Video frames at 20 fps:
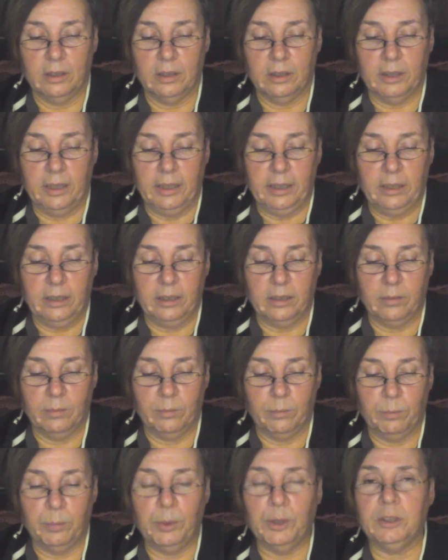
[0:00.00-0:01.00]
like,
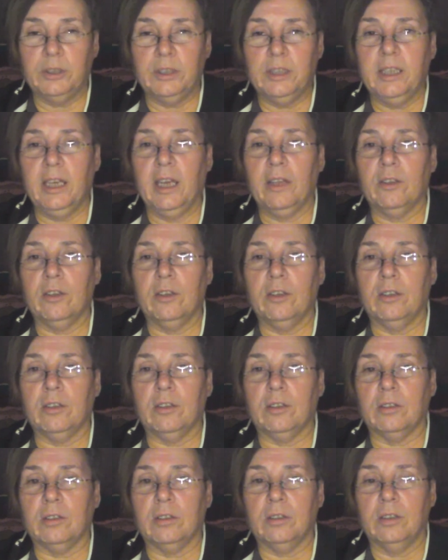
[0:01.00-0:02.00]
put
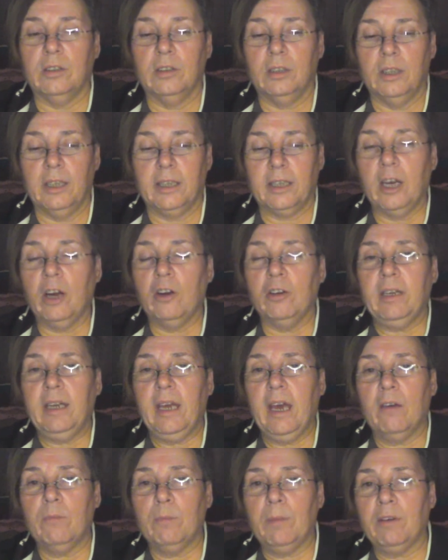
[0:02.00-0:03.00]
together, like, I already
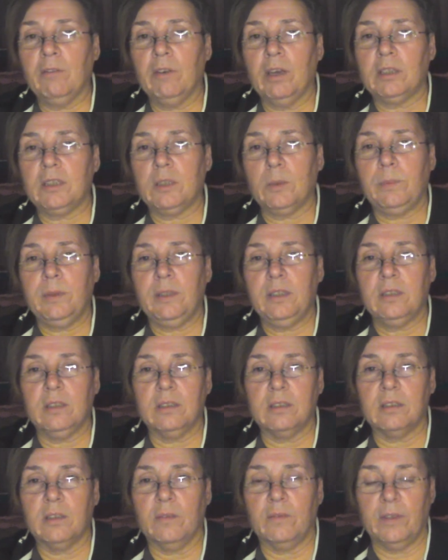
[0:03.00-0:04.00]
have my recipes
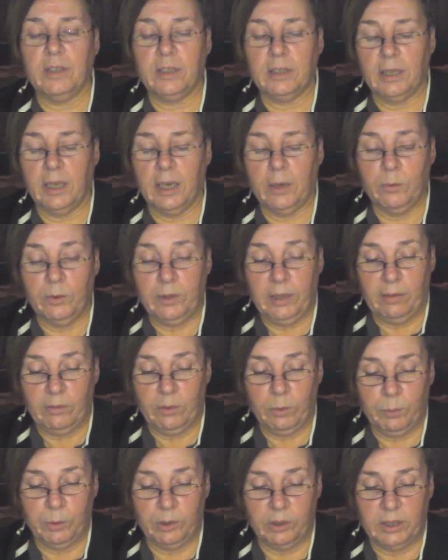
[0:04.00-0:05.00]
and stuff like that. I wouldn't have
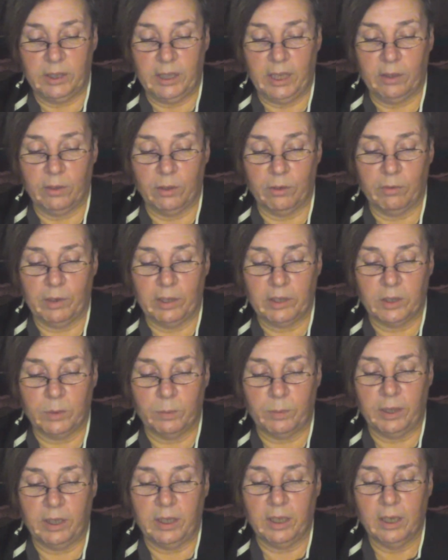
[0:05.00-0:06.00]
to put together a
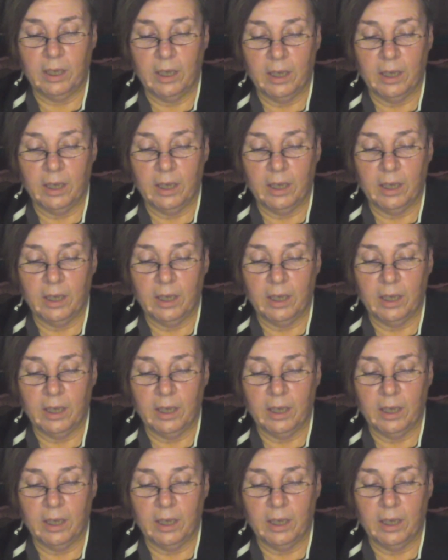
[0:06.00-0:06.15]
recipe.